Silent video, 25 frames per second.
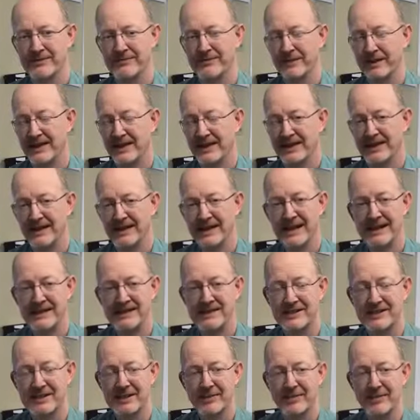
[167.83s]
and that's
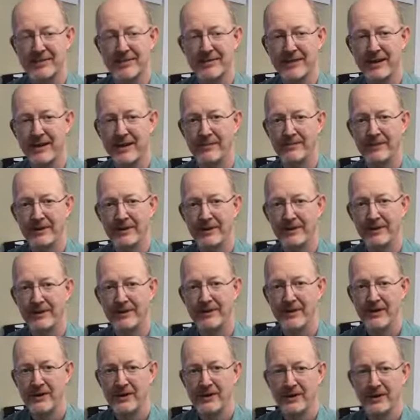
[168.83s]
still been popular
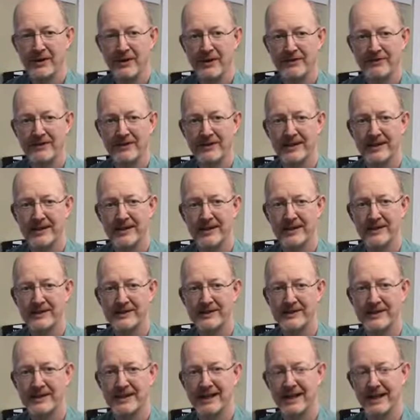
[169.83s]
over the
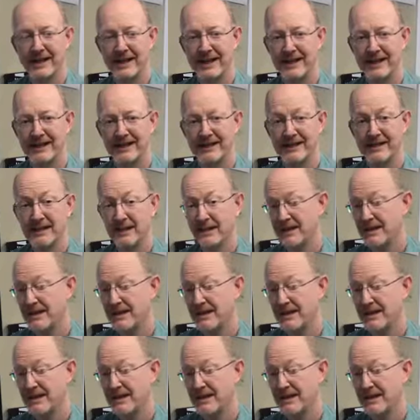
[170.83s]
years and